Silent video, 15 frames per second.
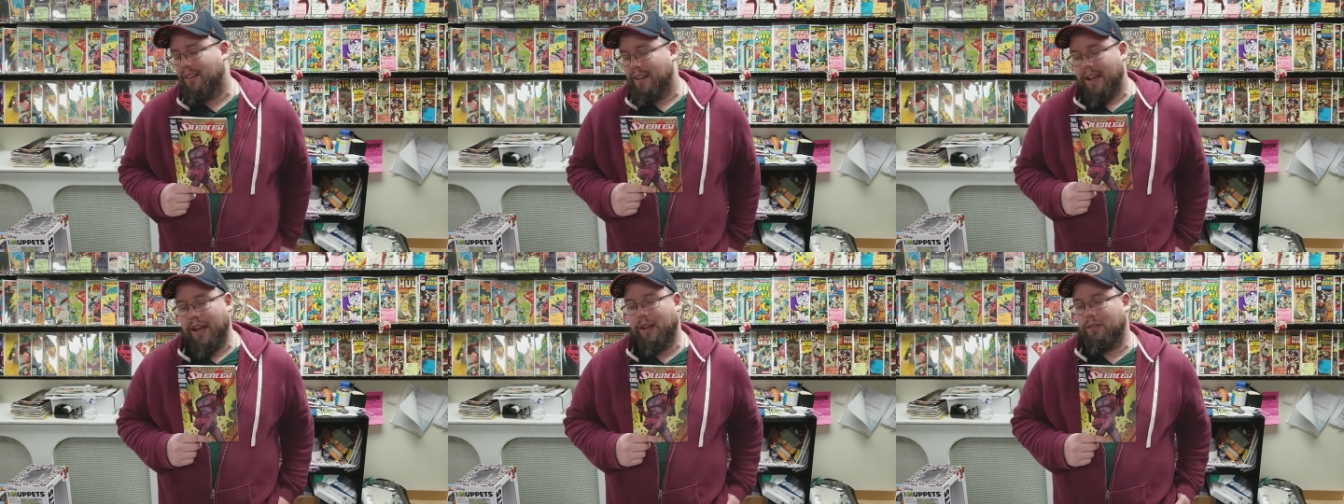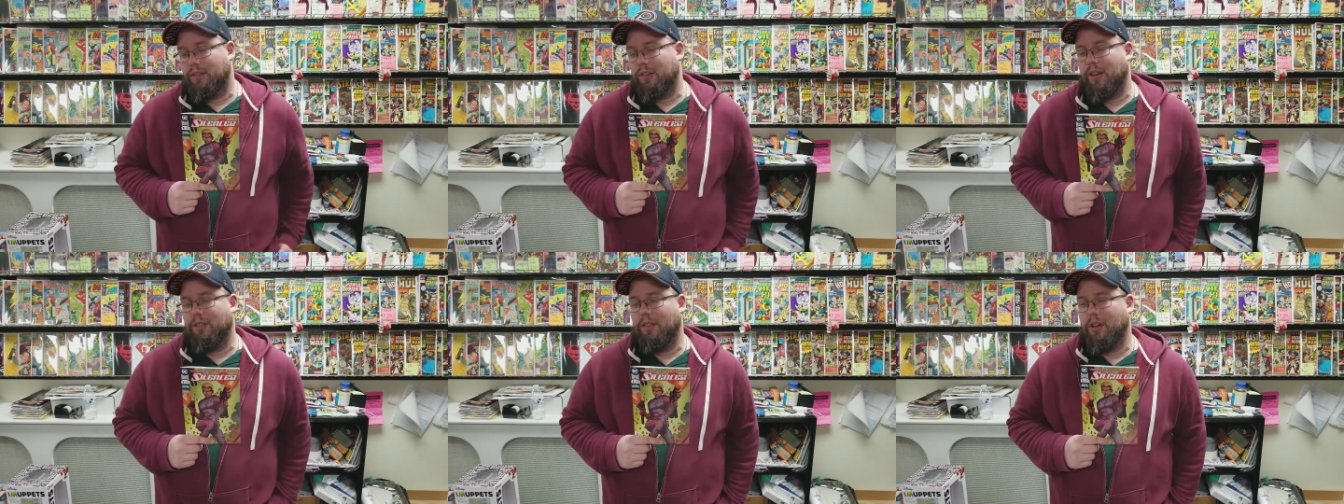
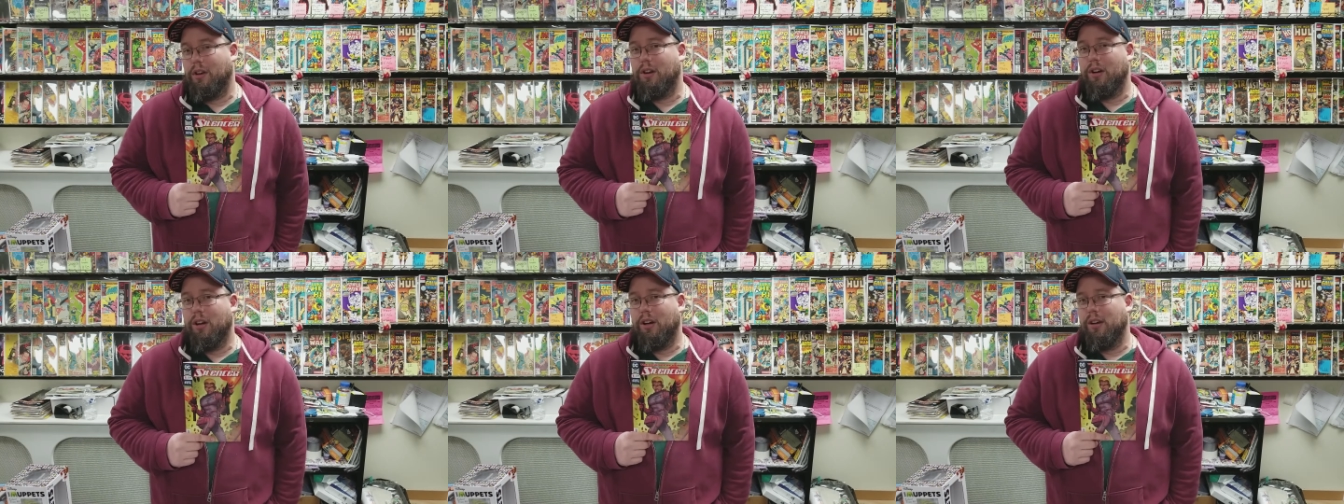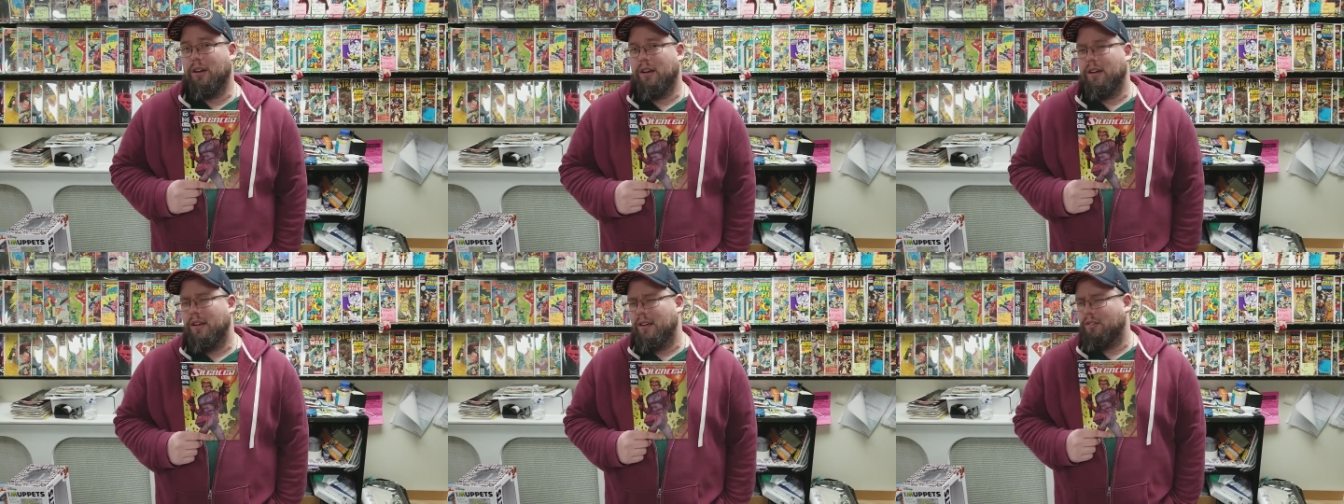outside the car.
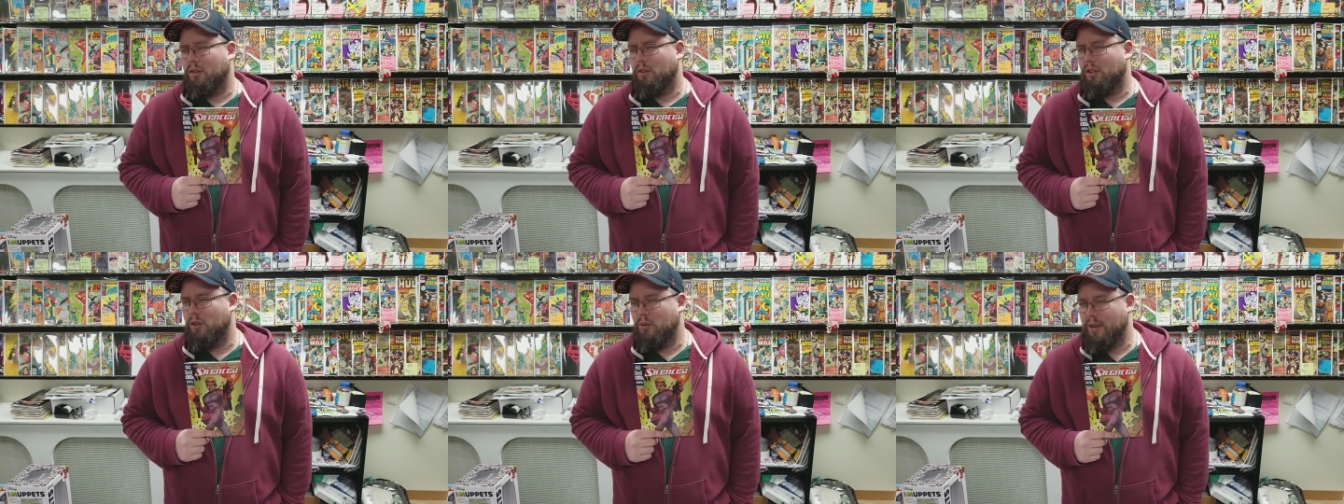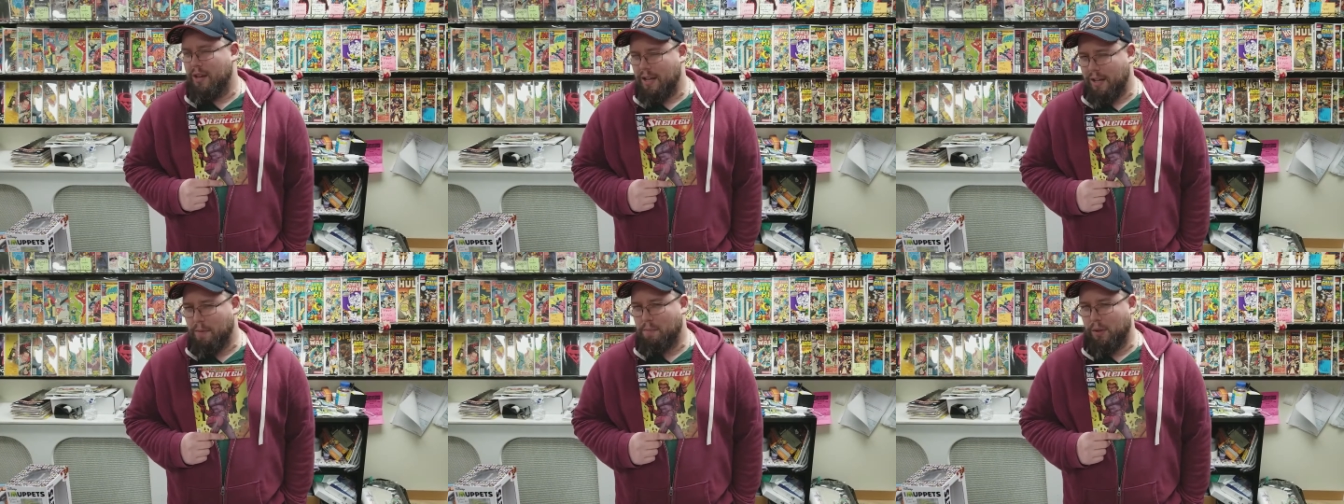It's a
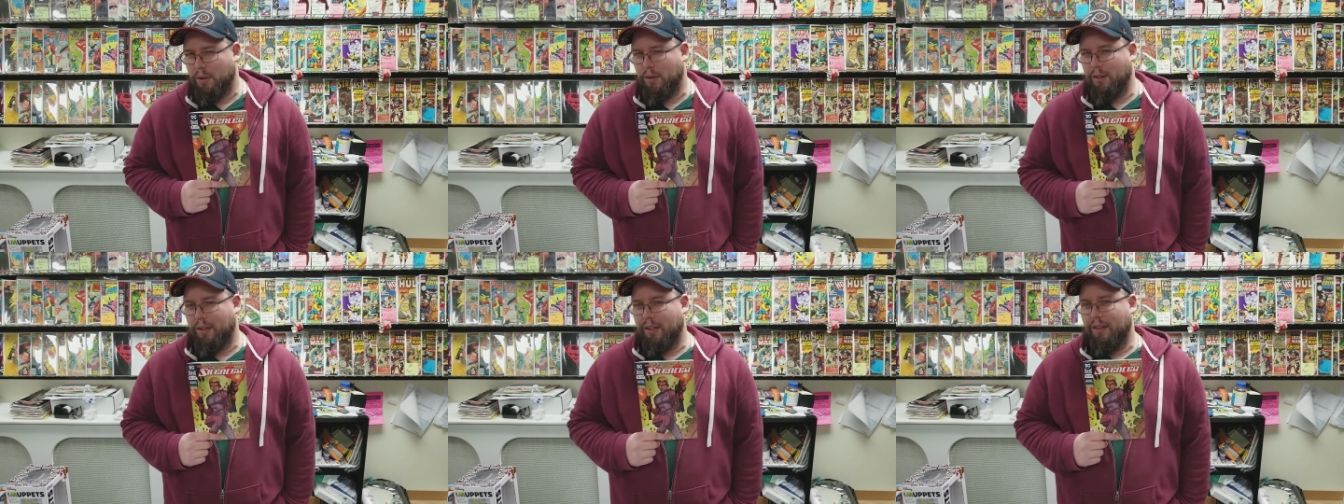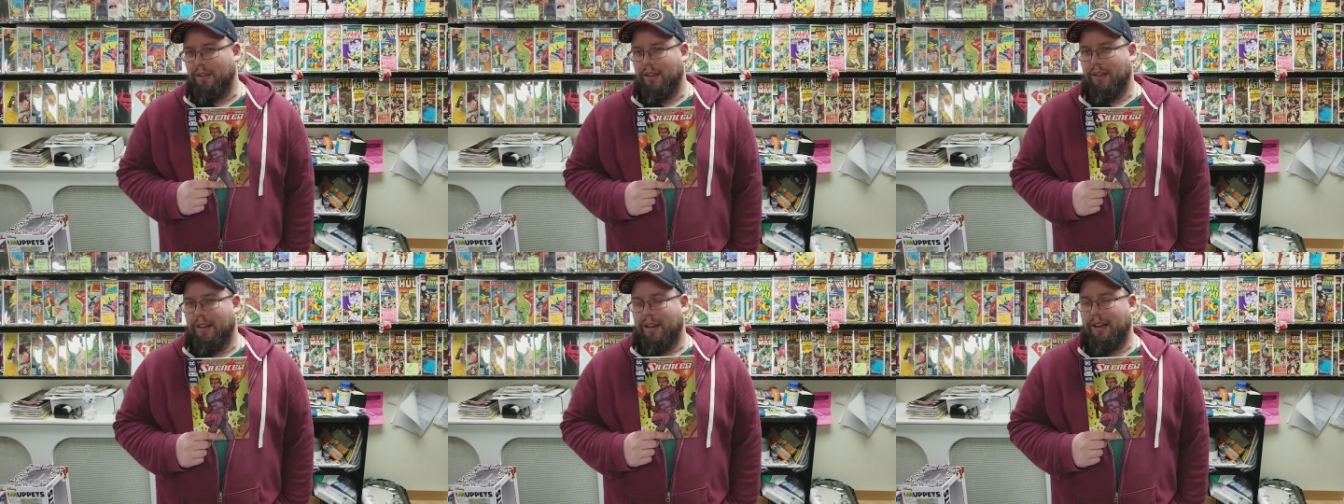unique ability
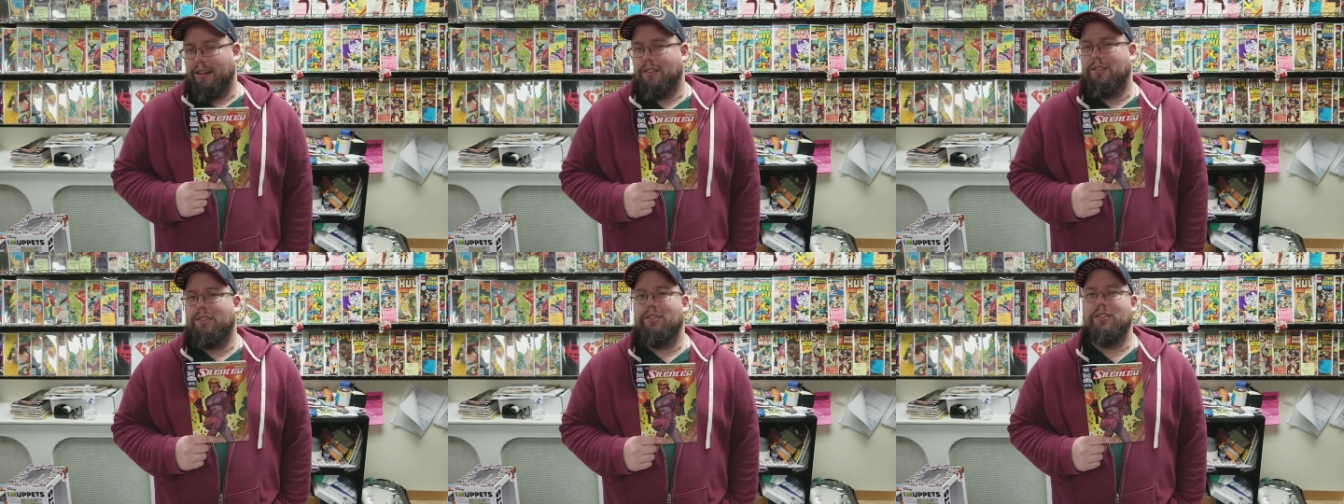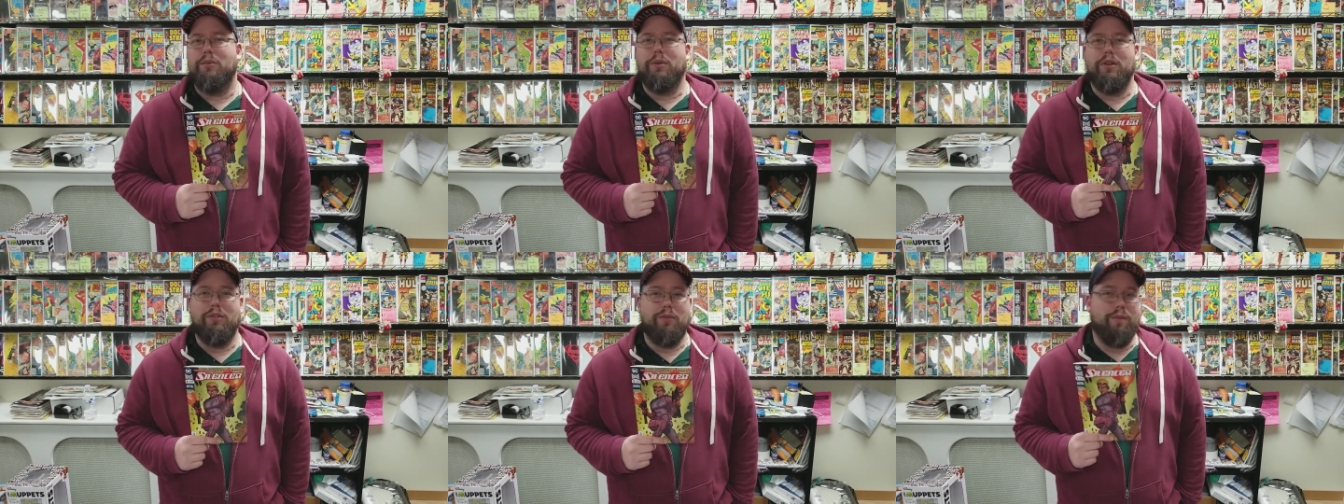and I could see
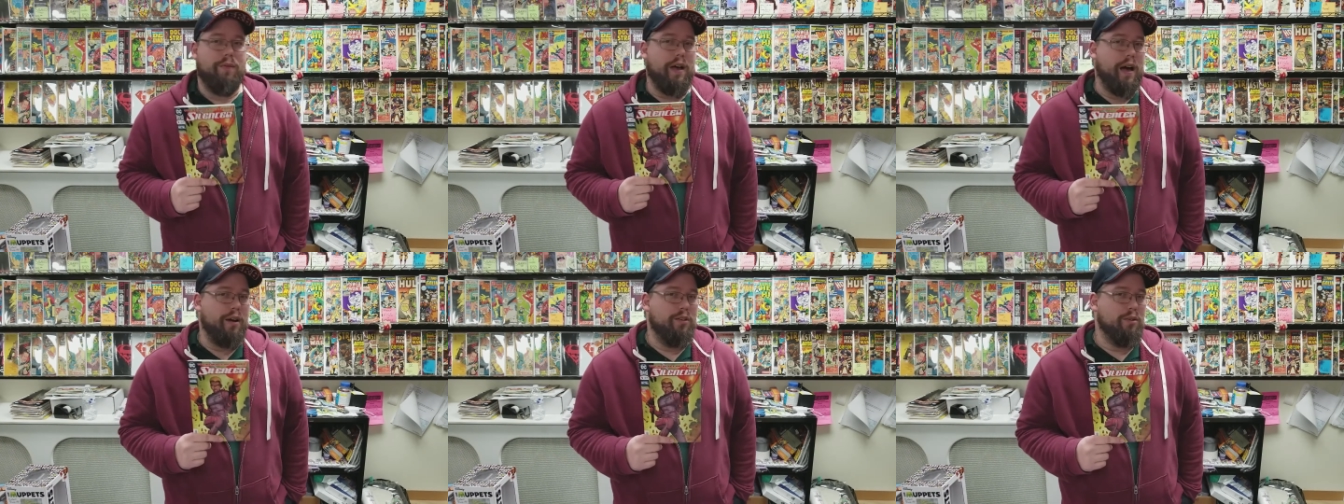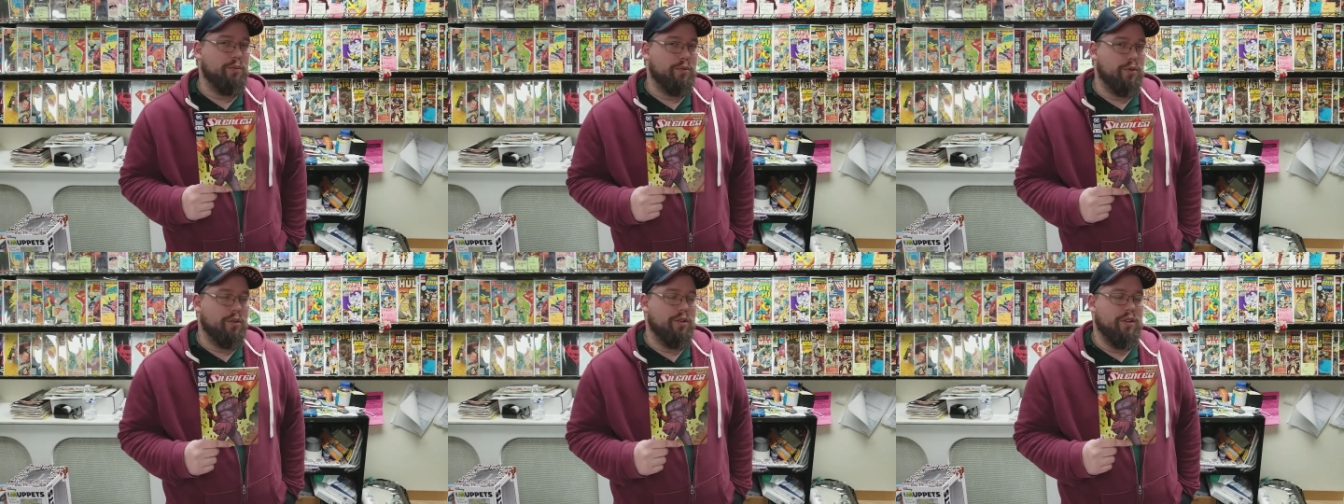where it's
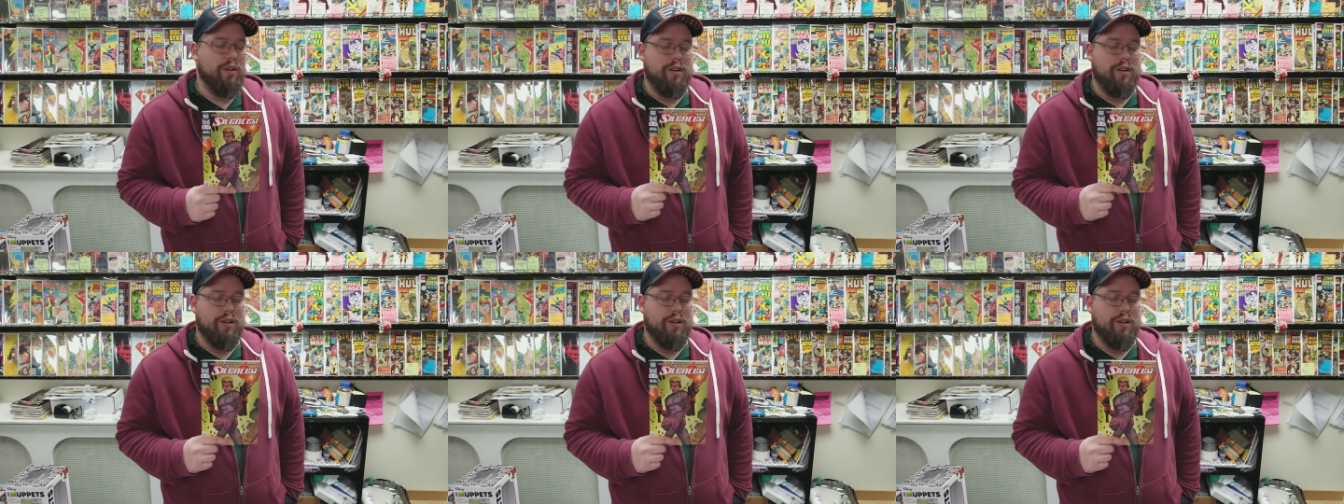valuable.